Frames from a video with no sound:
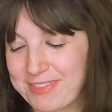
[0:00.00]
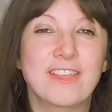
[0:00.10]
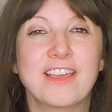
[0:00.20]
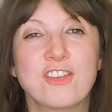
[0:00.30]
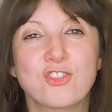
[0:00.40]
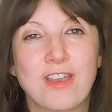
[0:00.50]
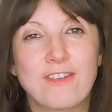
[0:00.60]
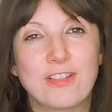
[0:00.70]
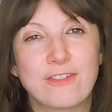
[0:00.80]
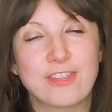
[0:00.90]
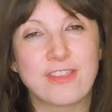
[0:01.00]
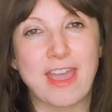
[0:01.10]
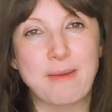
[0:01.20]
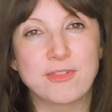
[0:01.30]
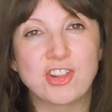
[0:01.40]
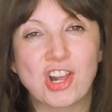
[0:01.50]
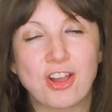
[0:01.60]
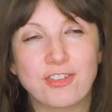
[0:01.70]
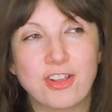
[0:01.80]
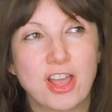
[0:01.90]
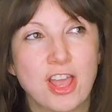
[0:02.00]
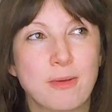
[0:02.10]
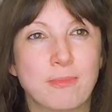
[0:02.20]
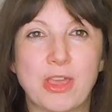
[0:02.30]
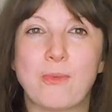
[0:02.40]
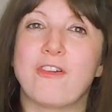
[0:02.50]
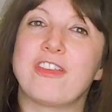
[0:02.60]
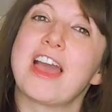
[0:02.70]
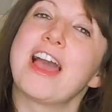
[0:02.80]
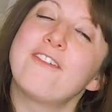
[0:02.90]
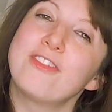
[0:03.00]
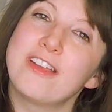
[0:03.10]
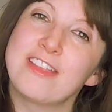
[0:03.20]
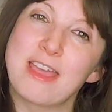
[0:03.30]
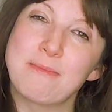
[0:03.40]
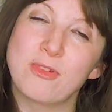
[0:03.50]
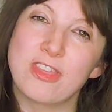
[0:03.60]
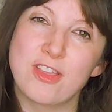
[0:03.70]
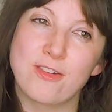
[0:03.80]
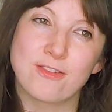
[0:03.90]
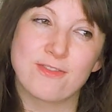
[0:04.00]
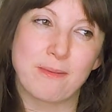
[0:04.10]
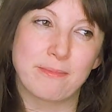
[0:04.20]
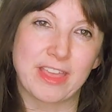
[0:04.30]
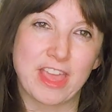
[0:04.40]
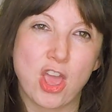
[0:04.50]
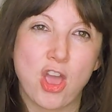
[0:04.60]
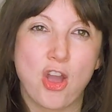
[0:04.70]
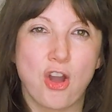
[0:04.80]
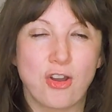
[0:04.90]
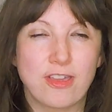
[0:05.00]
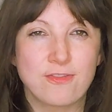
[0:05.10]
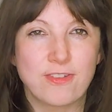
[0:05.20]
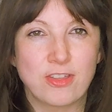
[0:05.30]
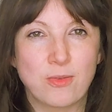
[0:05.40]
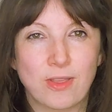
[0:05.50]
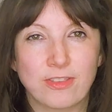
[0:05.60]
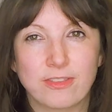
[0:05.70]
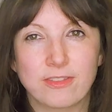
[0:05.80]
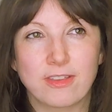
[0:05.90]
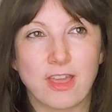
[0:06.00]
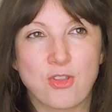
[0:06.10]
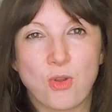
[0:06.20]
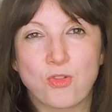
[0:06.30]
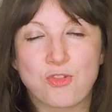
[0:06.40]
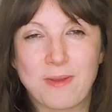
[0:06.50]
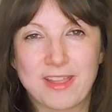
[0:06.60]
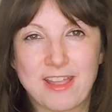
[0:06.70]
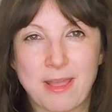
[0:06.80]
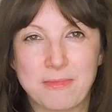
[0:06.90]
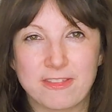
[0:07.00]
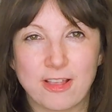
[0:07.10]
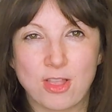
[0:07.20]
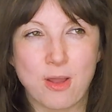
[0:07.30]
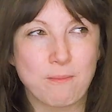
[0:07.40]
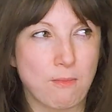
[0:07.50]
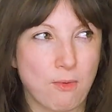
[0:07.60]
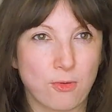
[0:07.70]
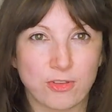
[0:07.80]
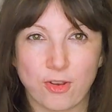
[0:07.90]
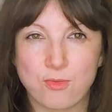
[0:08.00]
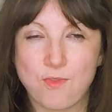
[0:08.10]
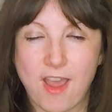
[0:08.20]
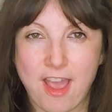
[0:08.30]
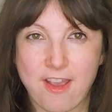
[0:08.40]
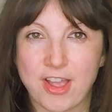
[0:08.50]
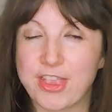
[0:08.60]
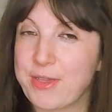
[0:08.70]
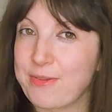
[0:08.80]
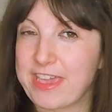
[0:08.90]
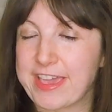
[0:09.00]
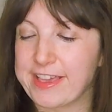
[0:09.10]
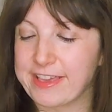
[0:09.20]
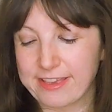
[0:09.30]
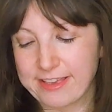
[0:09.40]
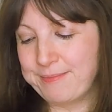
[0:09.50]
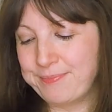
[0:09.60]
I think it's great if you love the name John, but you already have that name within your family, or you feel you want an old man name that's a lot more sort of rare and unique.